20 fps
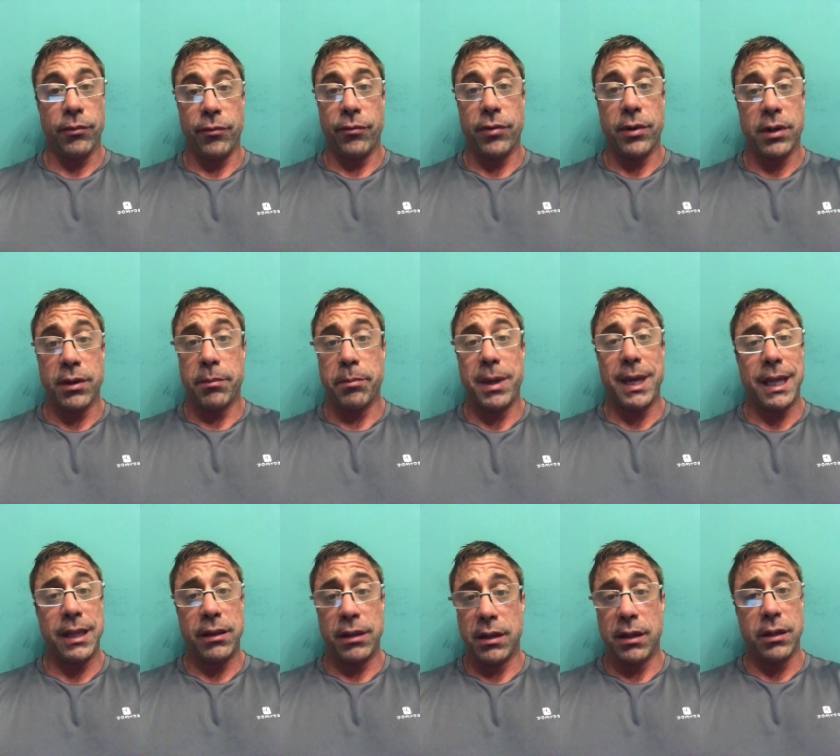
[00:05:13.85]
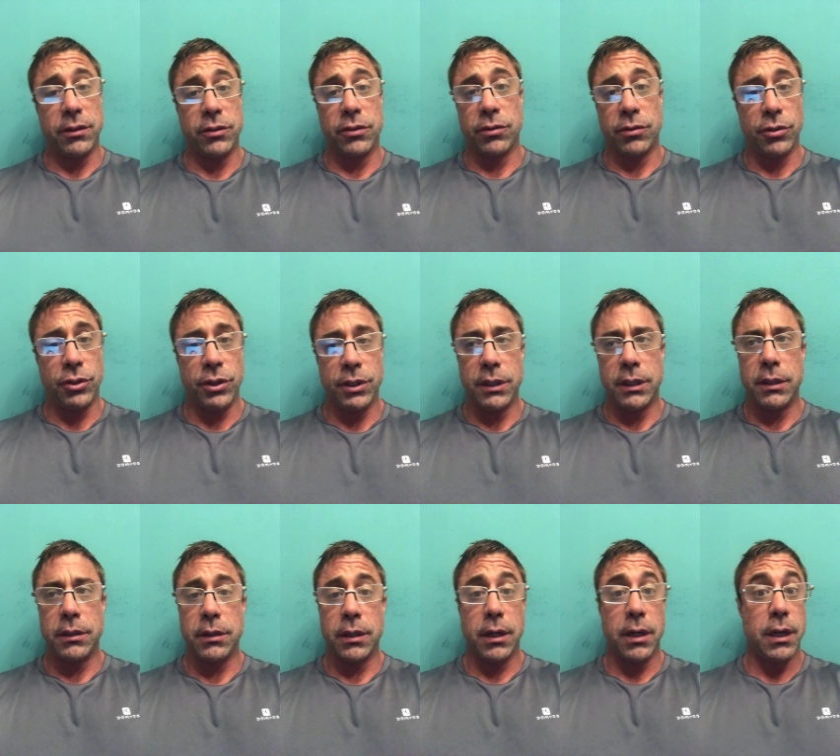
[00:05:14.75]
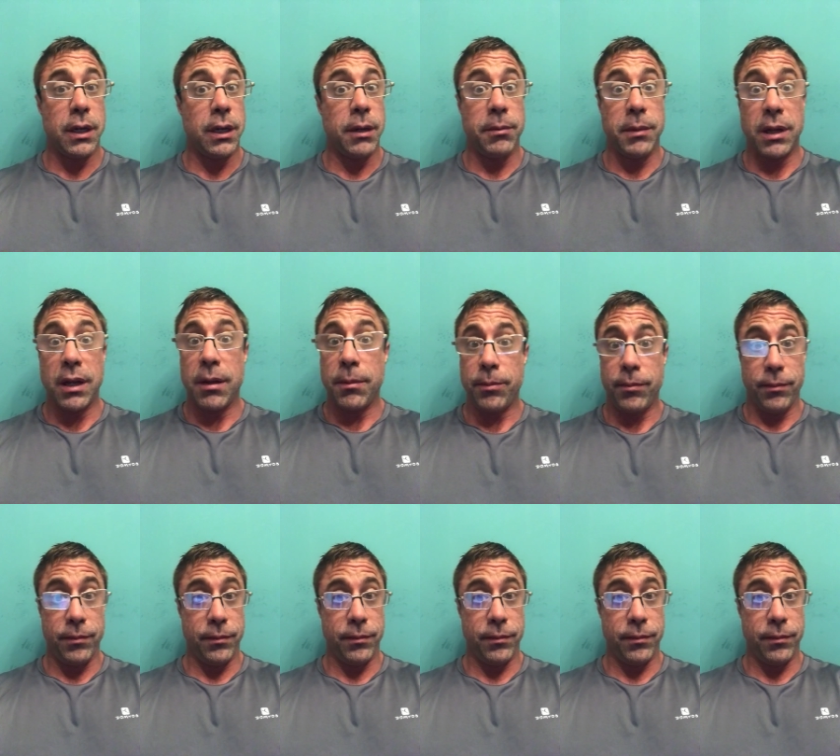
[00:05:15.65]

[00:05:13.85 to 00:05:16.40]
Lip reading: fucking pathological shit. And I am not